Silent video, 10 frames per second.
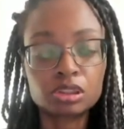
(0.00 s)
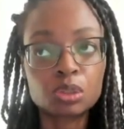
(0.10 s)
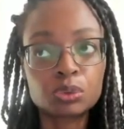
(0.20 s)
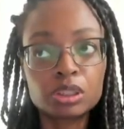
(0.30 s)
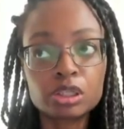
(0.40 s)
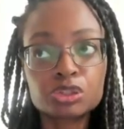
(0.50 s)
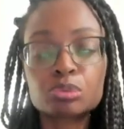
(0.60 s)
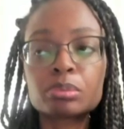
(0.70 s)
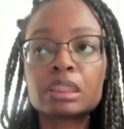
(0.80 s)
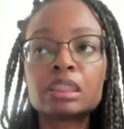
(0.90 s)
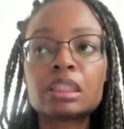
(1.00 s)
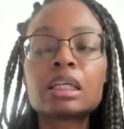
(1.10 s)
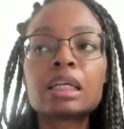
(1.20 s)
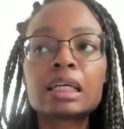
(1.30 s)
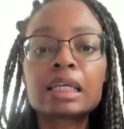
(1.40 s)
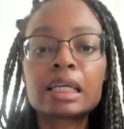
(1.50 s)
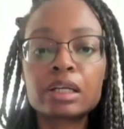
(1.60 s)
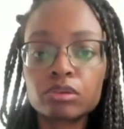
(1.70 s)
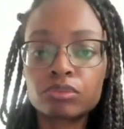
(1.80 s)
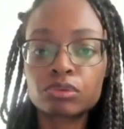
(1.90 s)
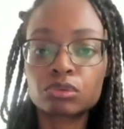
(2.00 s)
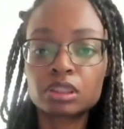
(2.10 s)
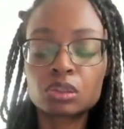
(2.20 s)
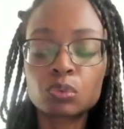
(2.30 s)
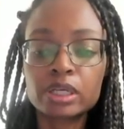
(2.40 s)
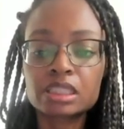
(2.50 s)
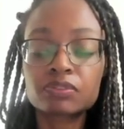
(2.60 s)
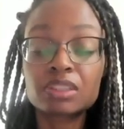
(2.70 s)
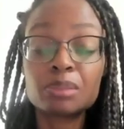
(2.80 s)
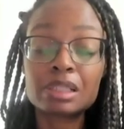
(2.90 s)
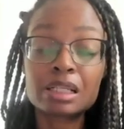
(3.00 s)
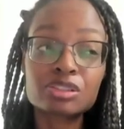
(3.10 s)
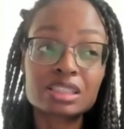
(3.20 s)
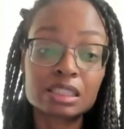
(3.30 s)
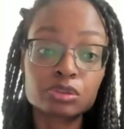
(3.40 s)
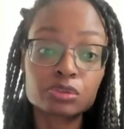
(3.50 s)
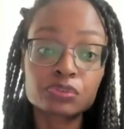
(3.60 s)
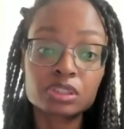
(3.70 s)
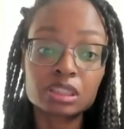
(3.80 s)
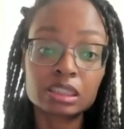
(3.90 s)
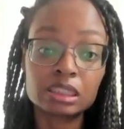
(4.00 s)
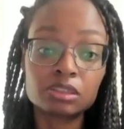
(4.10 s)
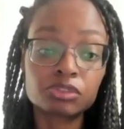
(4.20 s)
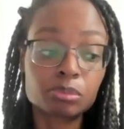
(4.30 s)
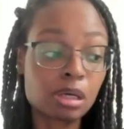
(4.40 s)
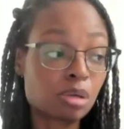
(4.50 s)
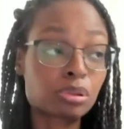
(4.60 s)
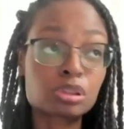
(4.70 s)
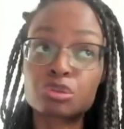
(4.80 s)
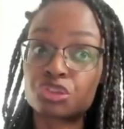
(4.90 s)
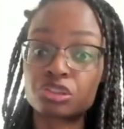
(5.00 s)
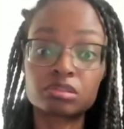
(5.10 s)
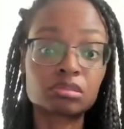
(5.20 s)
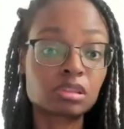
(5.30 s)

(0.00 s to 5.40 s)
We are to be careful in the ways of keeping ourselves clean from all pollution